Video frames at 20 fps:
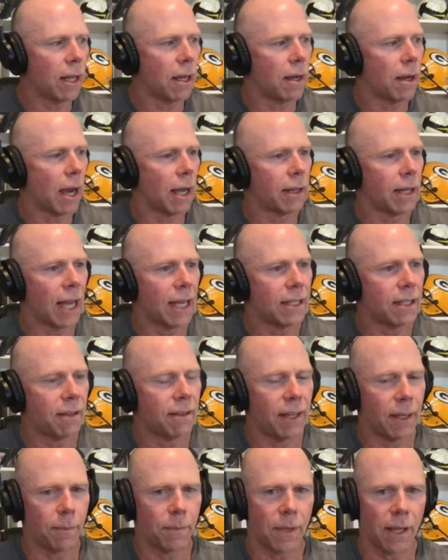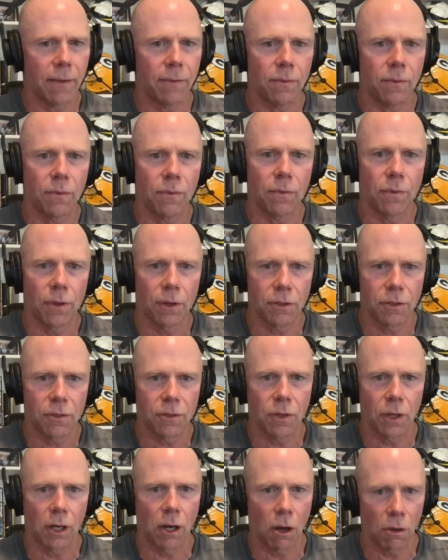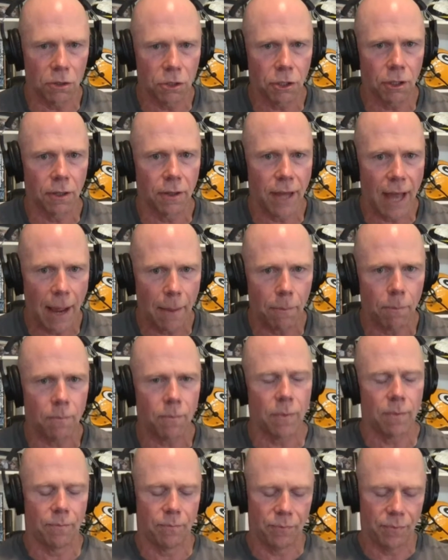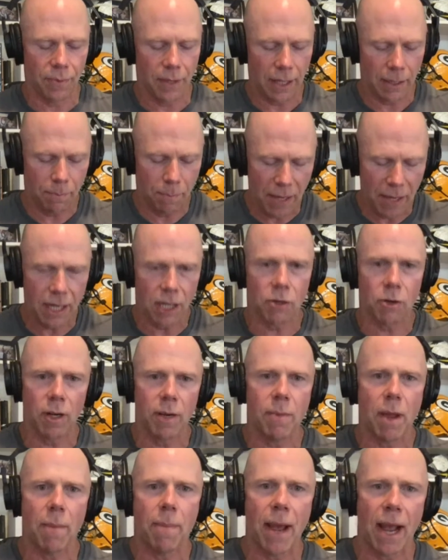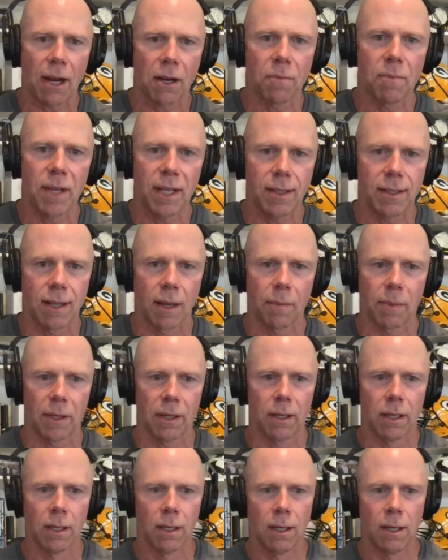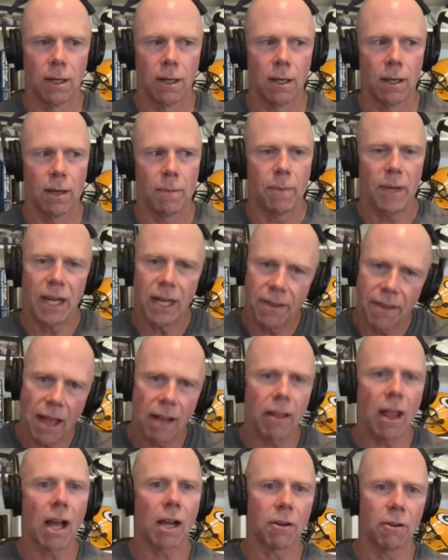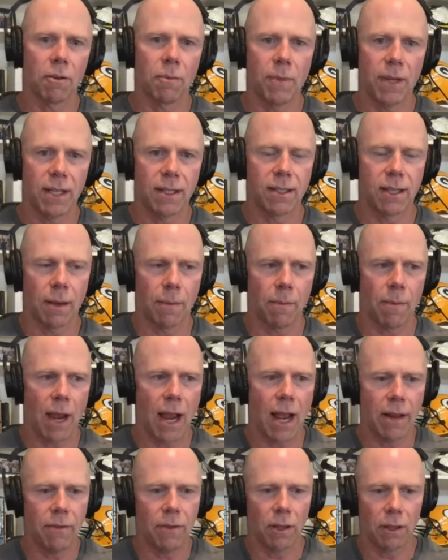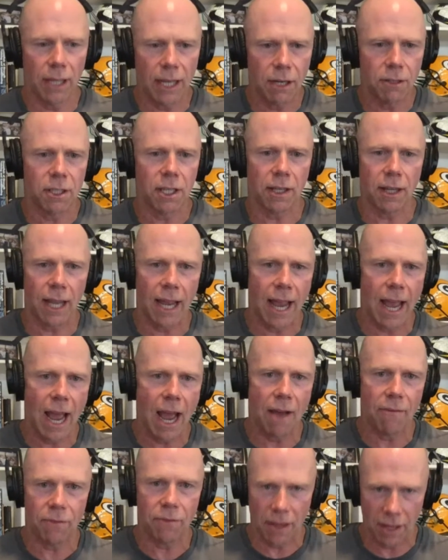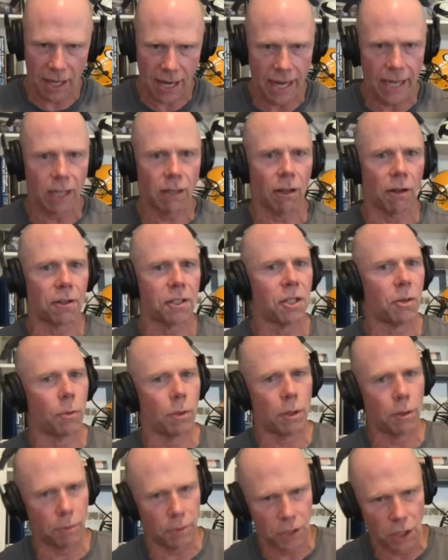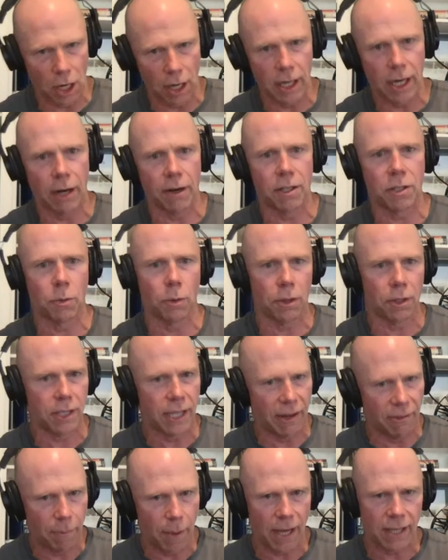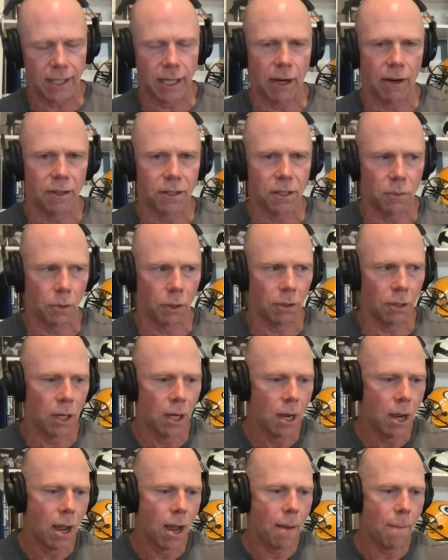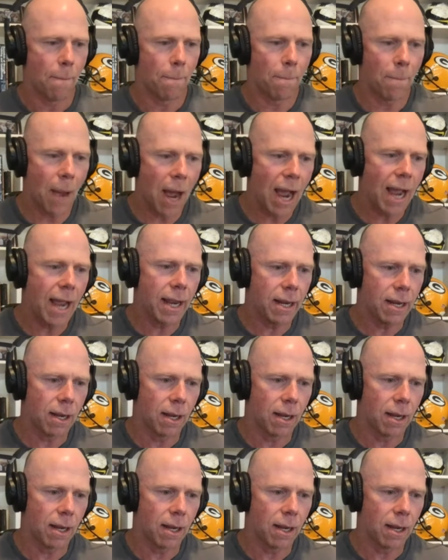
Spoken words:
I'd like to think that there's the culture in that, like being a Green Bay Packer means something. Right. Being in that locker room means something. And the leaders that they have, the Kenny Clarks of the world, the Rashawn Garys of the world, the David Bakhtiaris of the world, my